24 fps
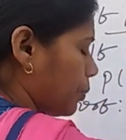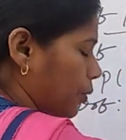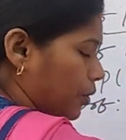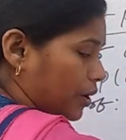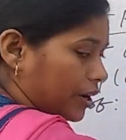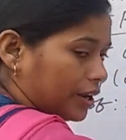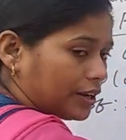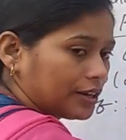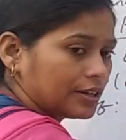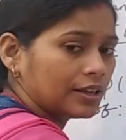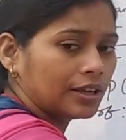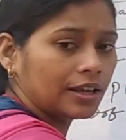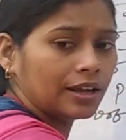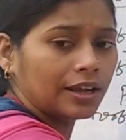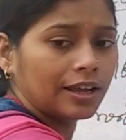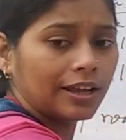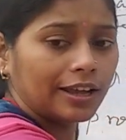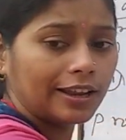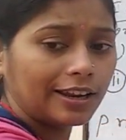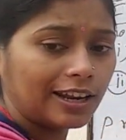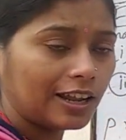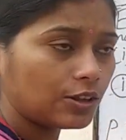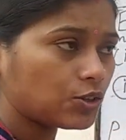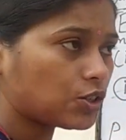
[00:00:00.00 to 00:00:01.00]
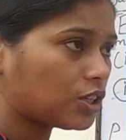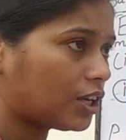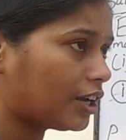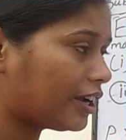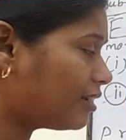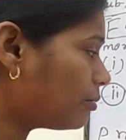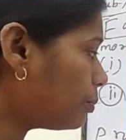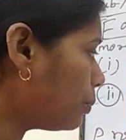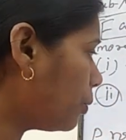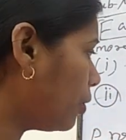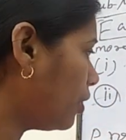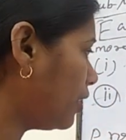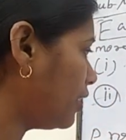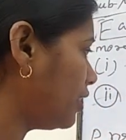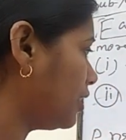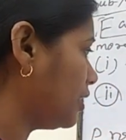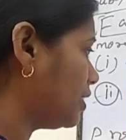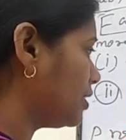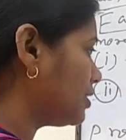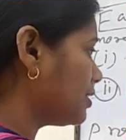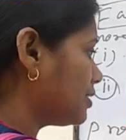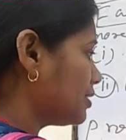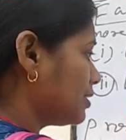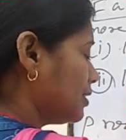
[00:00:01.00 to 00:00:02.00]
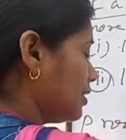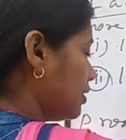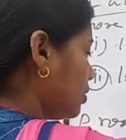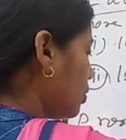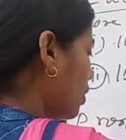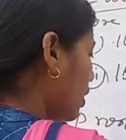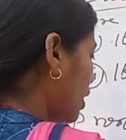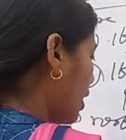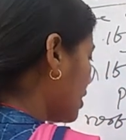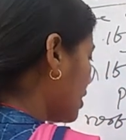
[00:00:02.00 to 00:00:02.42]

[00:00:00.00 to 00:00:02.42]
point. Now second point is your